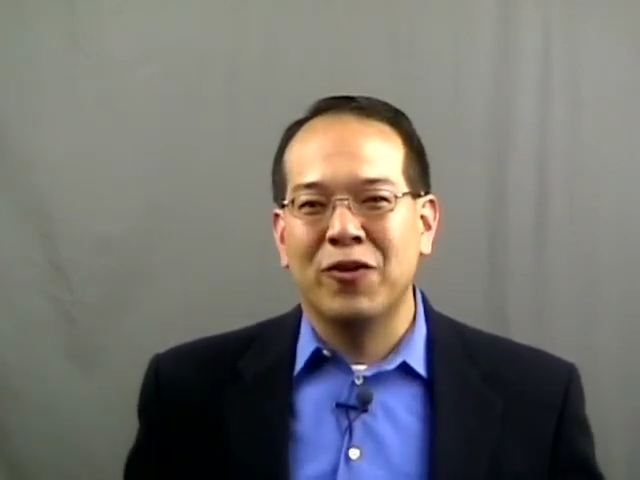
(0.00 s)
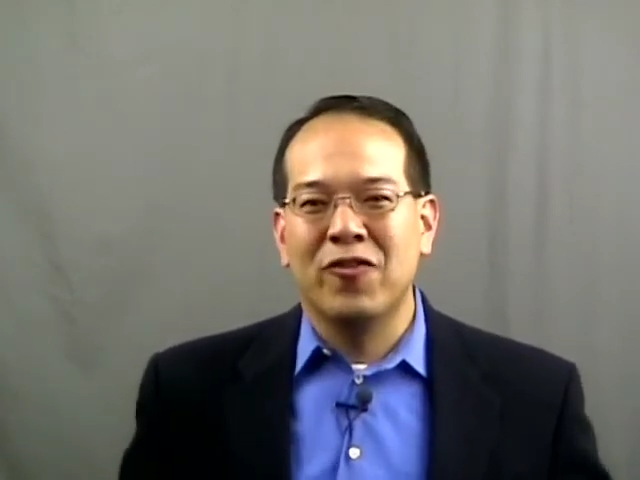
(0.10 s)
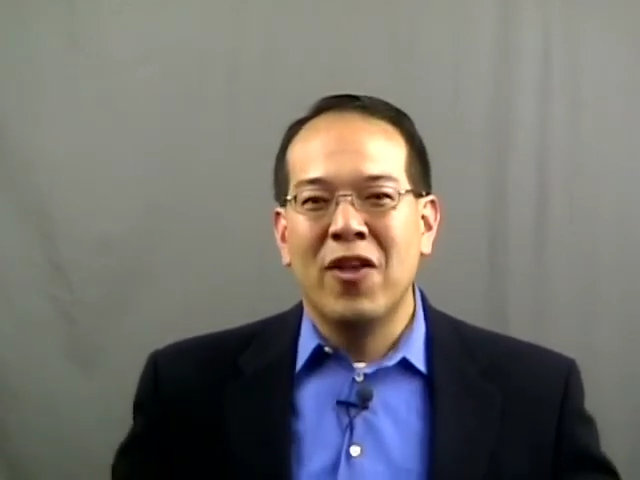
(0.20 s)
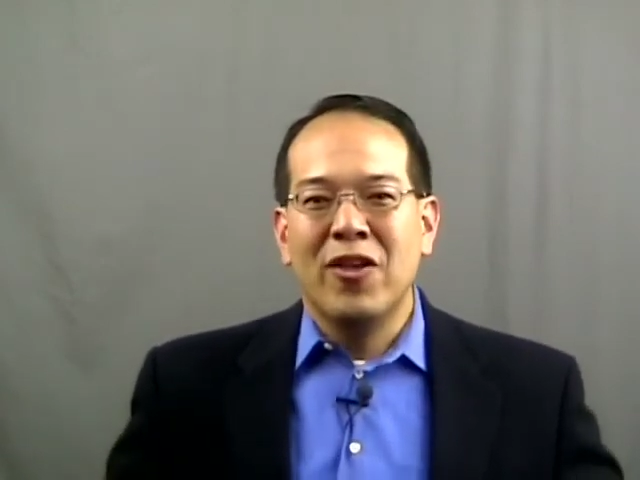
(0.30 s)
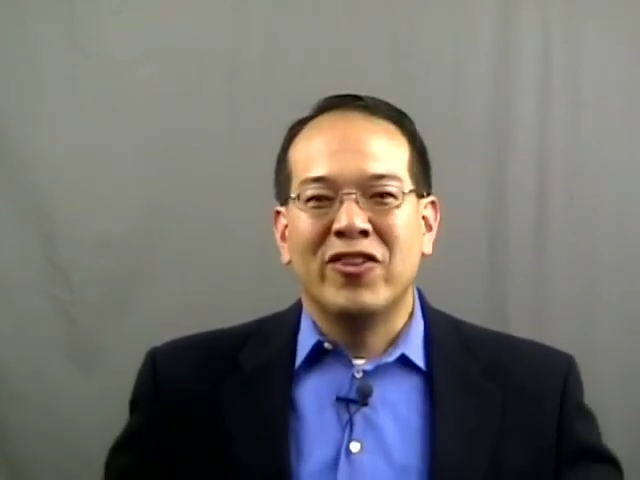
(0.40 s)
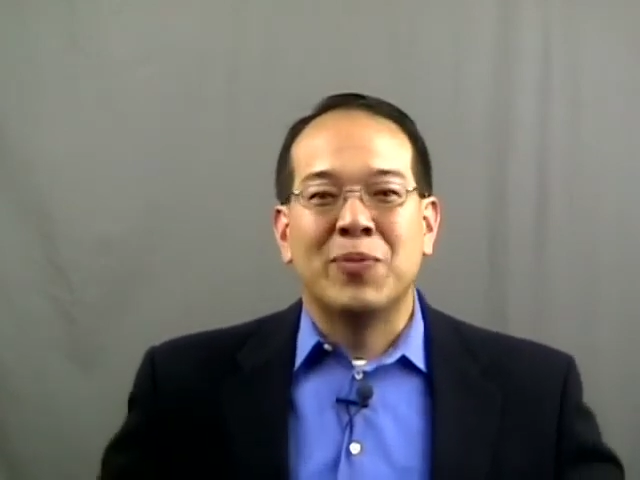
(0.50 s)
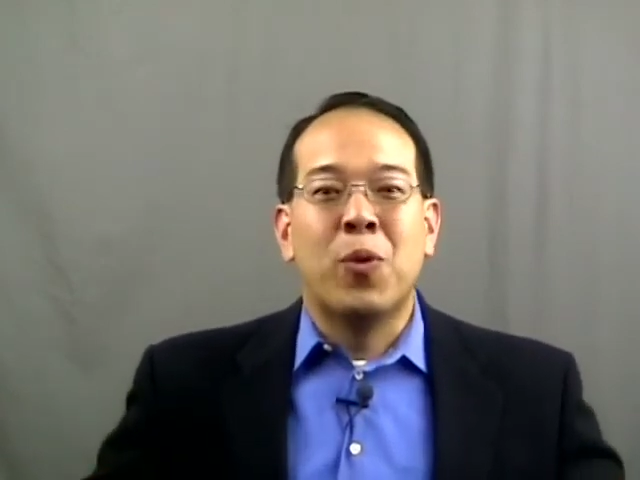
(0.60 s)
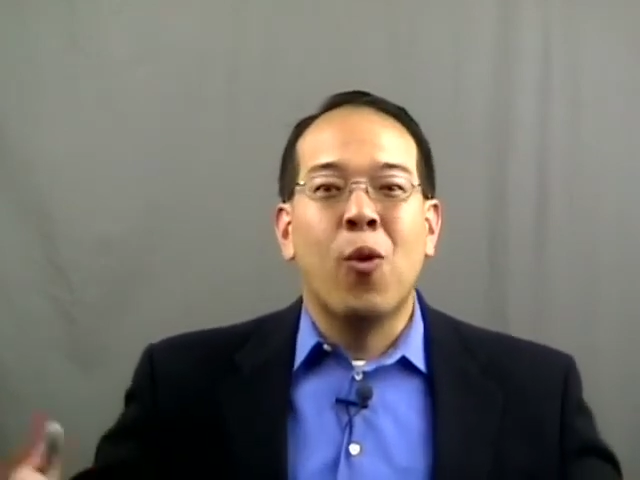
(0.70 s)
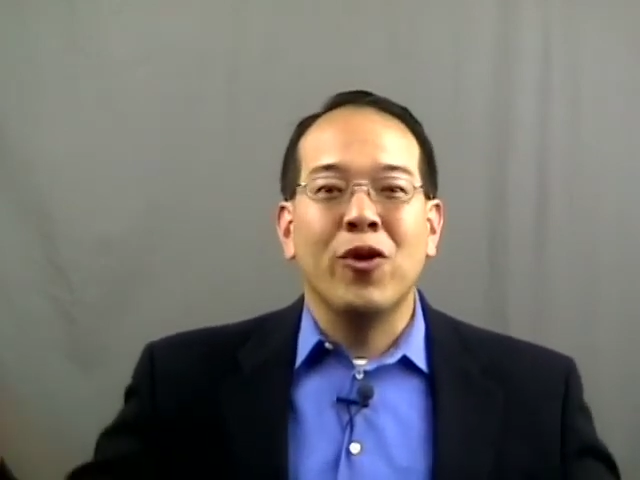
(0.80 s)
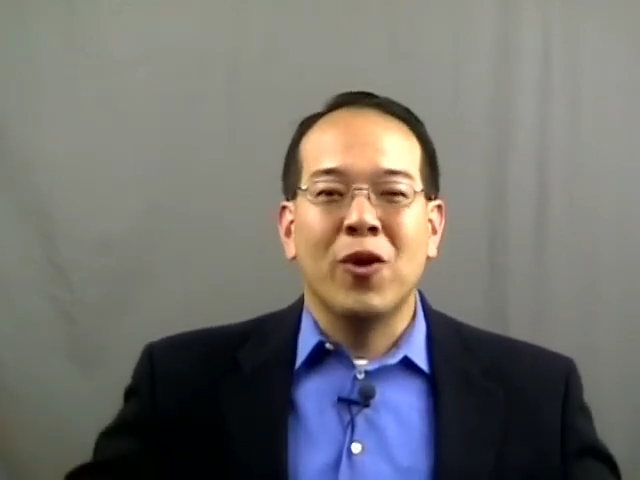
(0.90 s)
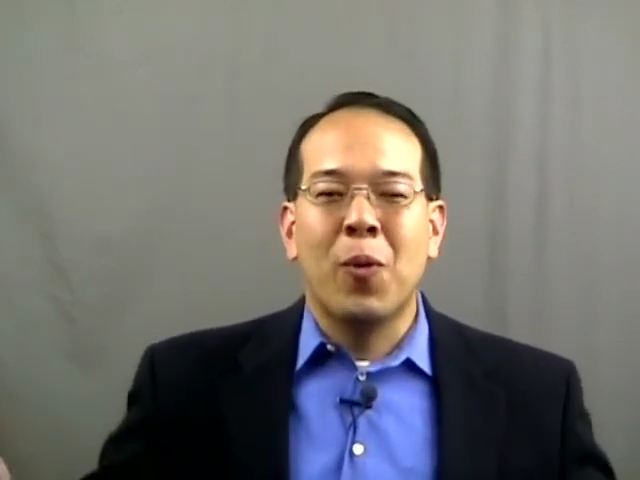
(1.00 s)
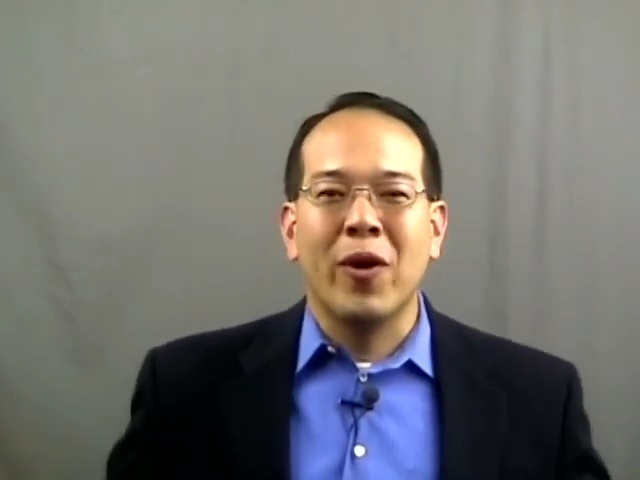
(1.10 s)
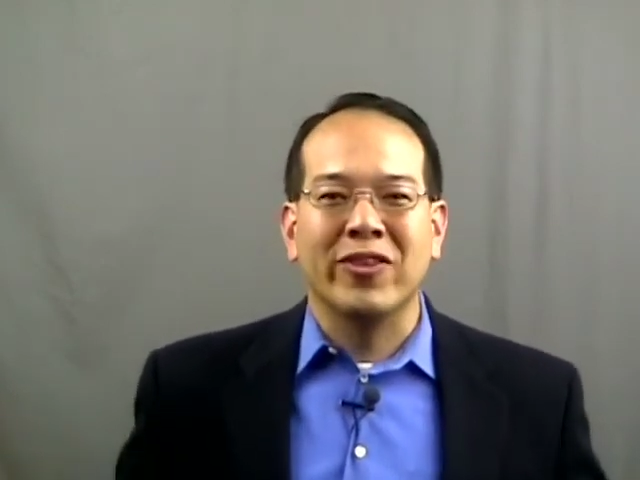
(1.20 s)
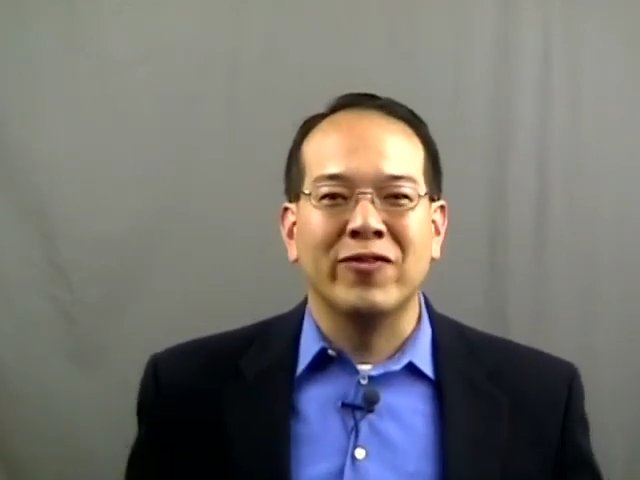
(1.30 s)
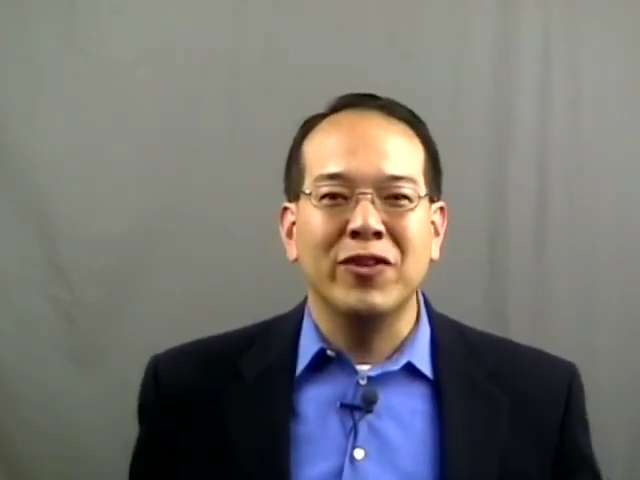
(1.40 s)
sort of support your
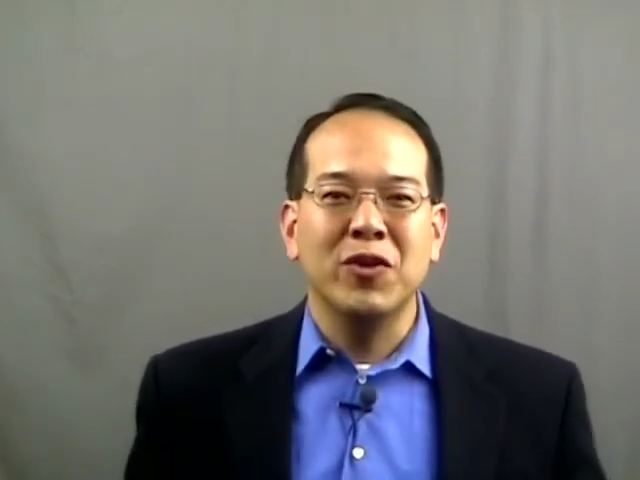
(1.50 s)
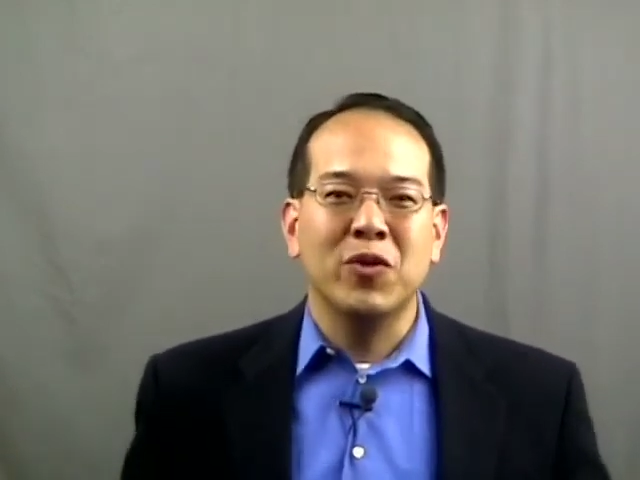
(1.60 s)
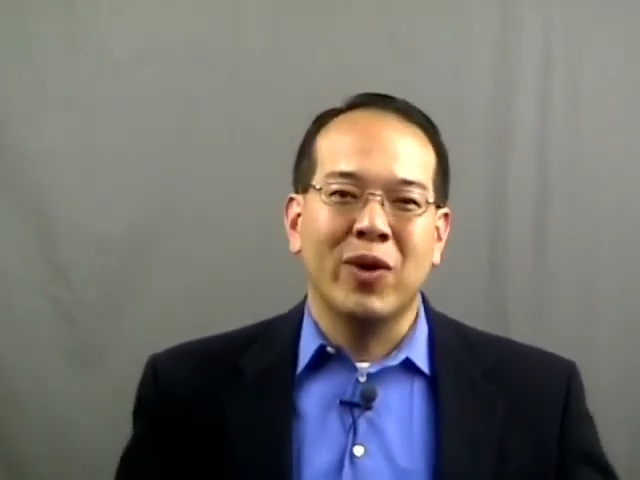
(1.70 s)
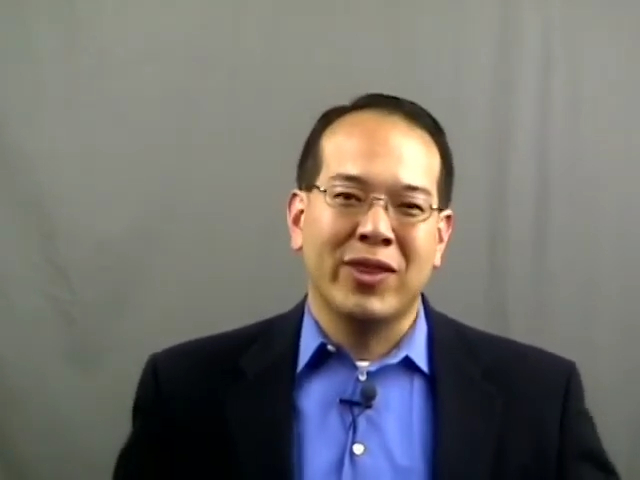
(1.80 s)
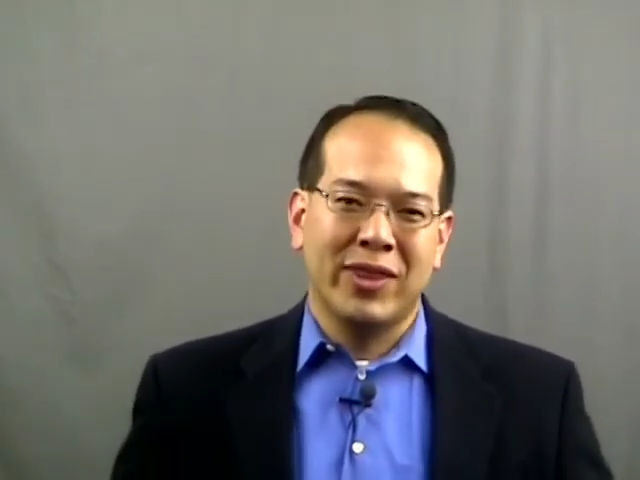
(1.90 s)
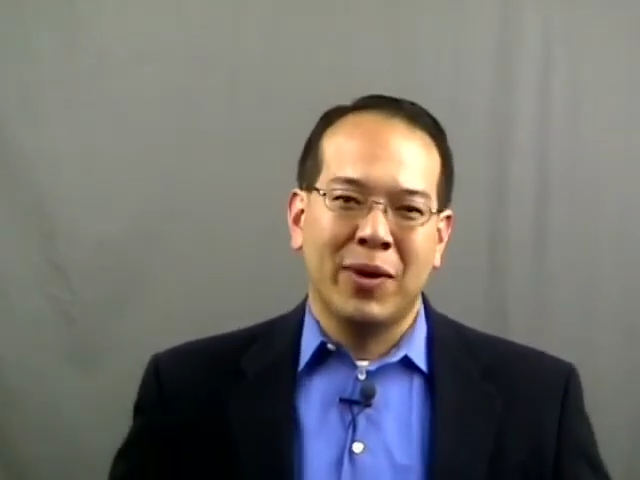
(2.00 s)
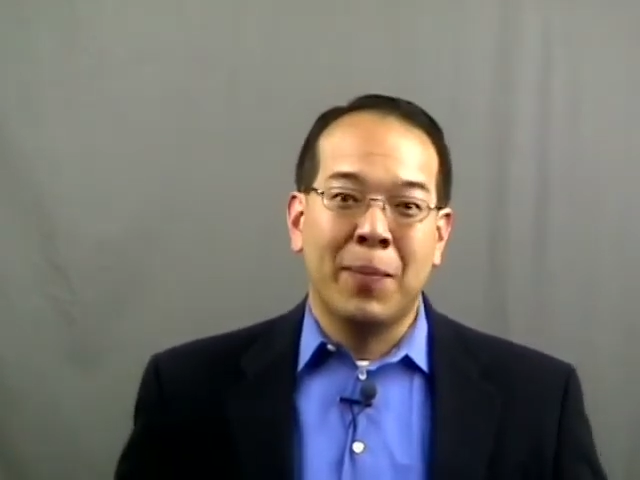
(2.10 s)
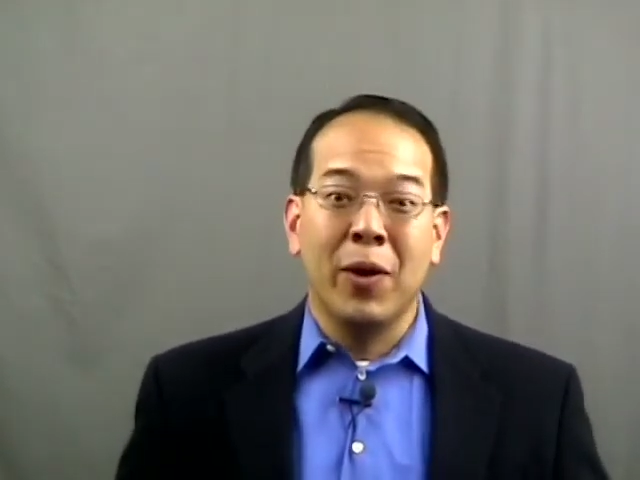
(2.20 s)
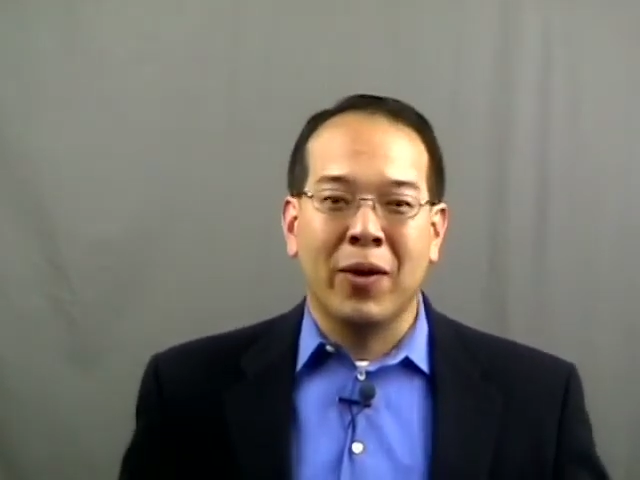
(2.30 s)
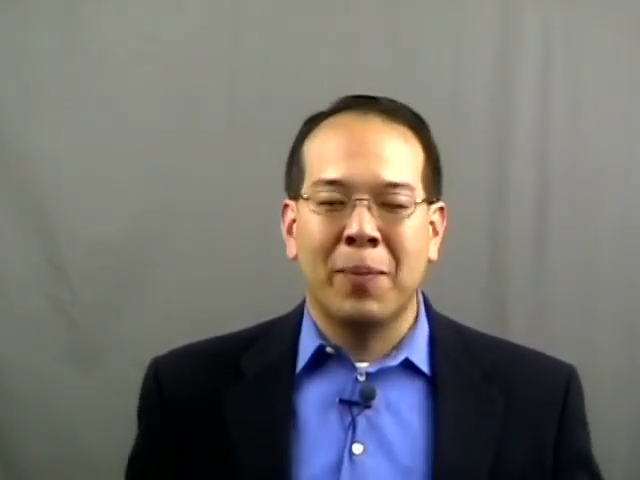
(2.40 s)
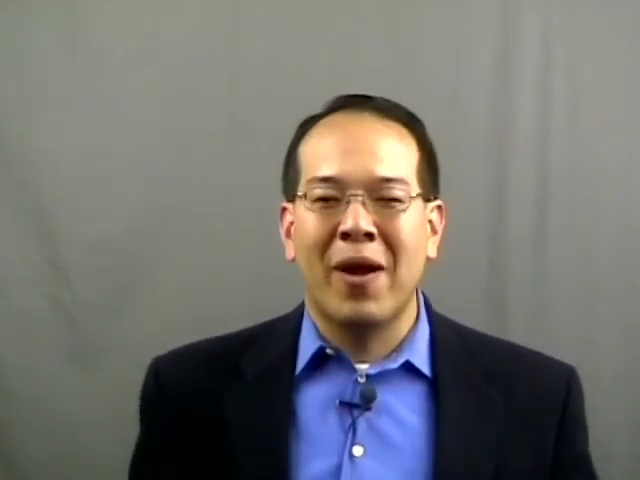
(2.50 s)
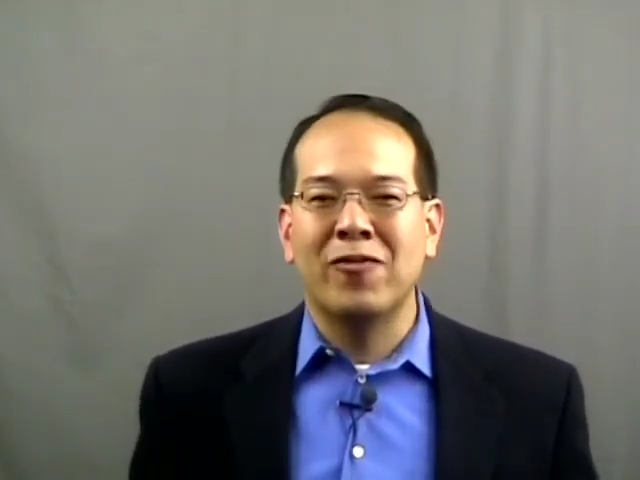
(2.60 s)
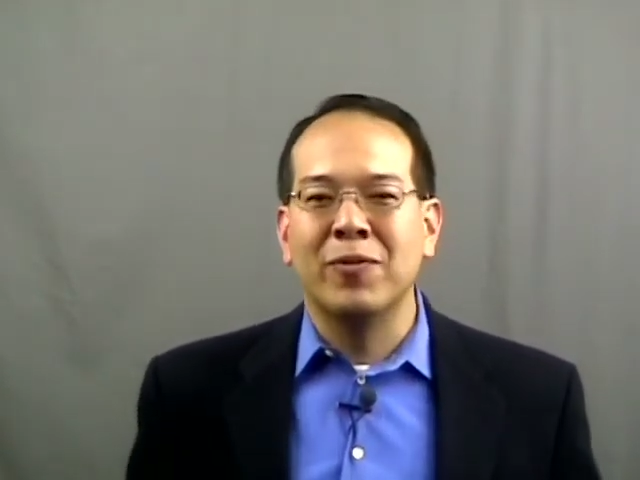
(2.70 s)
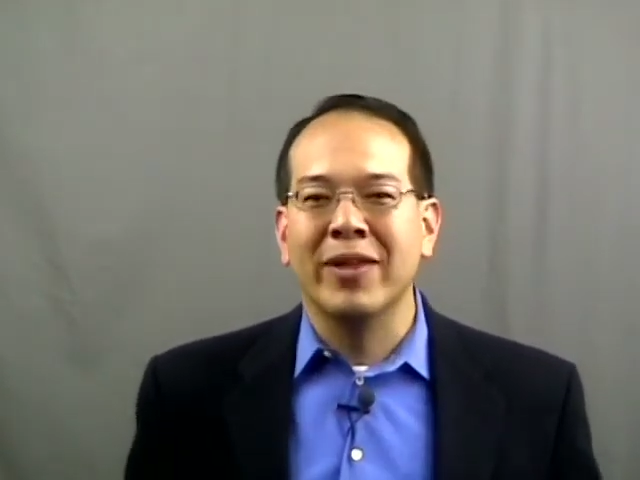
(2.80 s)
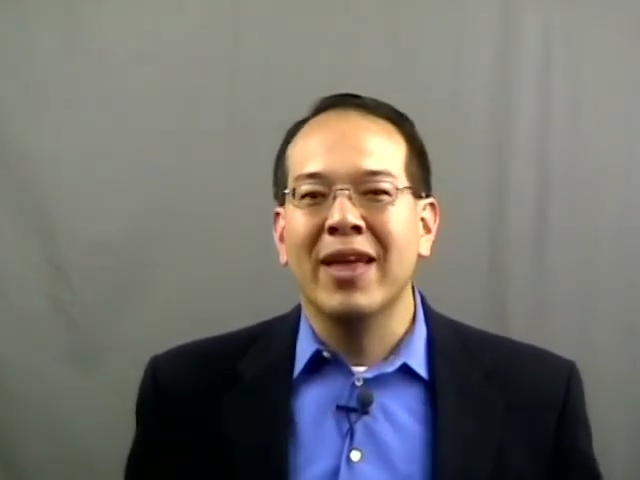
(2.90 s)
points of view with a book,
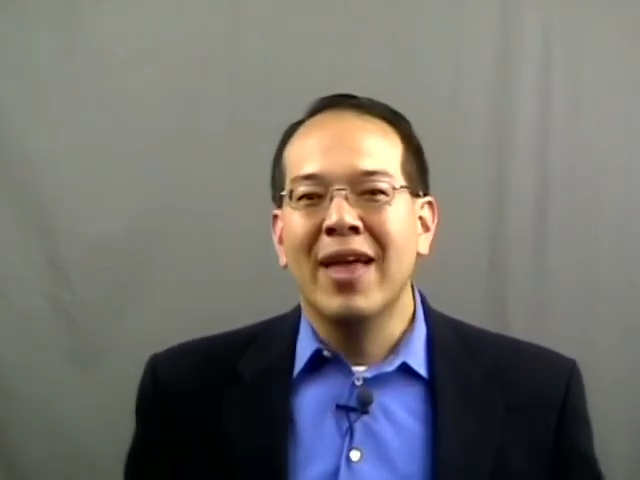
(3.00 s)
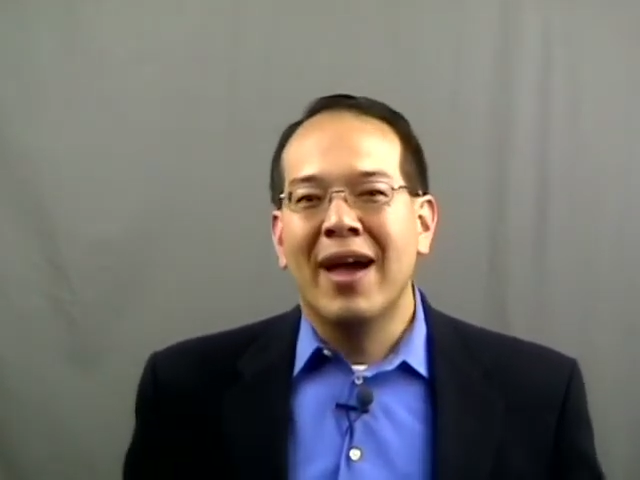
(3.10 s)
preferably,